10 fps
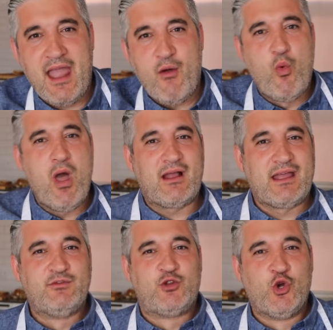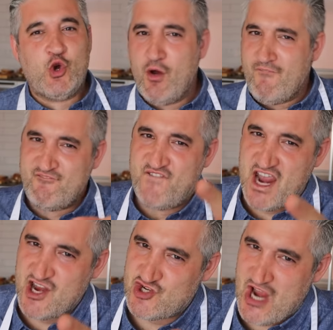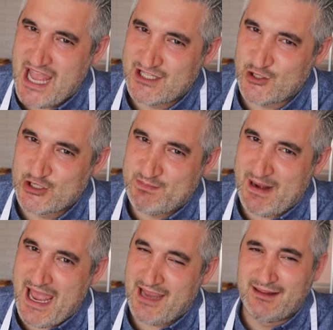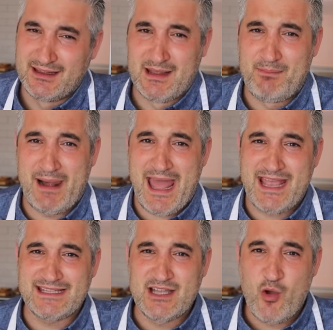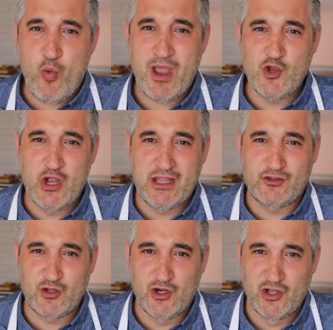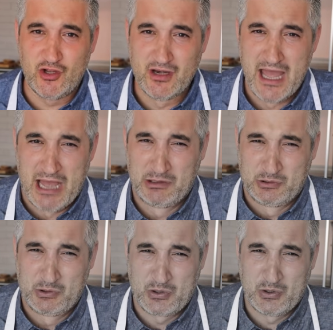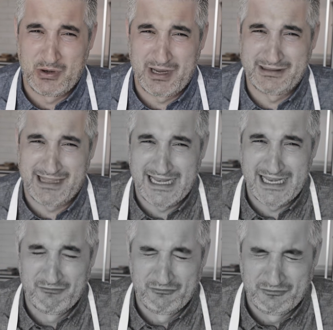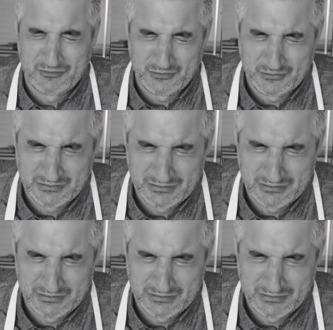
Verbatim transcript: and welcome to Vincenzo's Plate, the place where you get to learn how to cook Italian food.